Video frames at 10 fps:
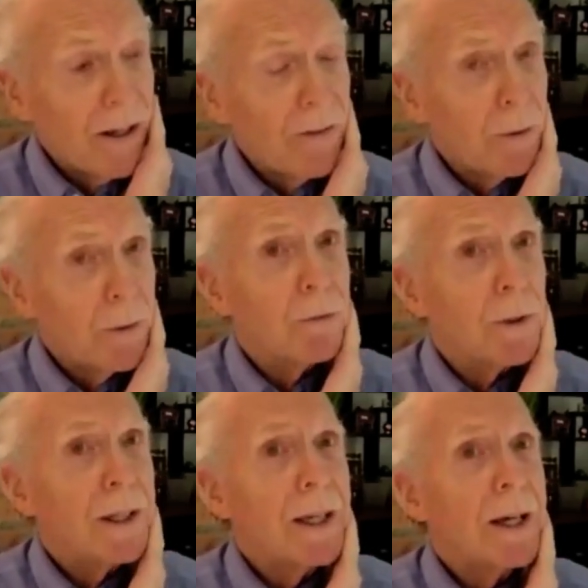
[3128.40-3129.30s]
we just have
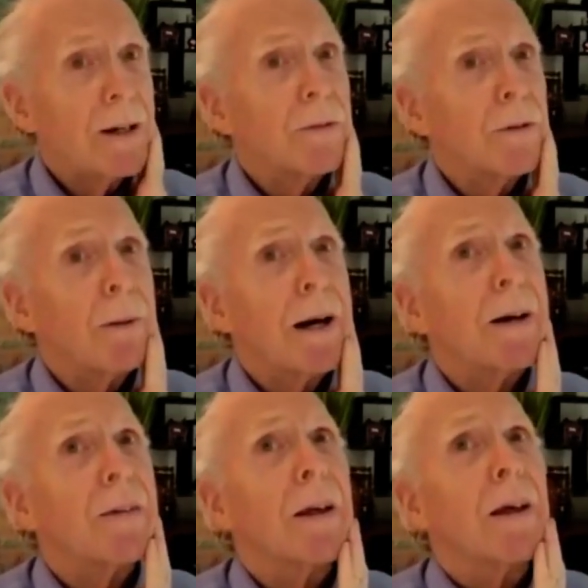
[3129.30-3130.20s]
to be really
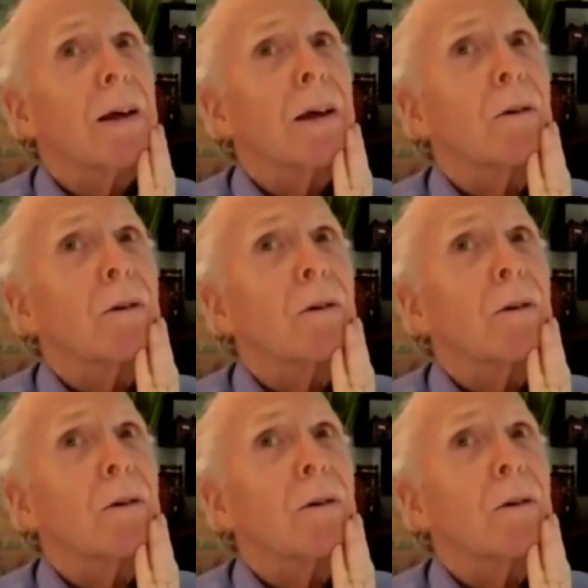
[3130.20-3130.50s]
careful about,